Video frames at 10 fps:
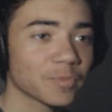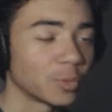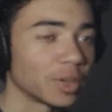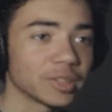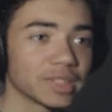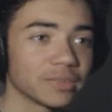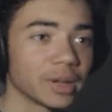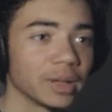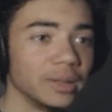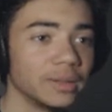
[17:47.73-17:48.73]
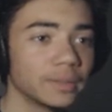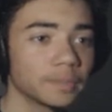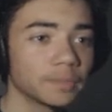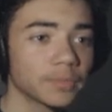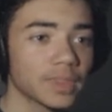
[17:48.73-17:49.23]
Where is Devon?
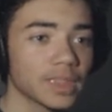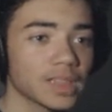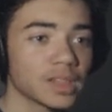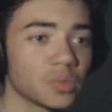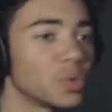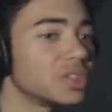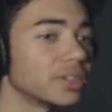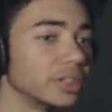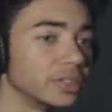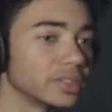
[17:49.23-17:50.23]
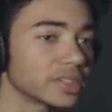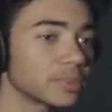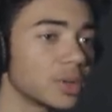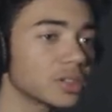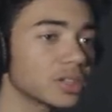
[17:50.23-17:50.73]
Winters, a
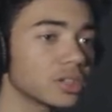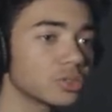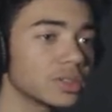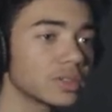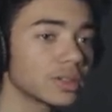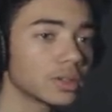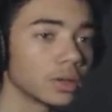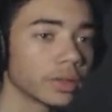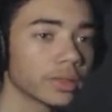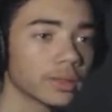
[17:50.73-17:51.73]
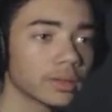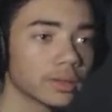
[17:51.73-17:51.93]
small country to the north.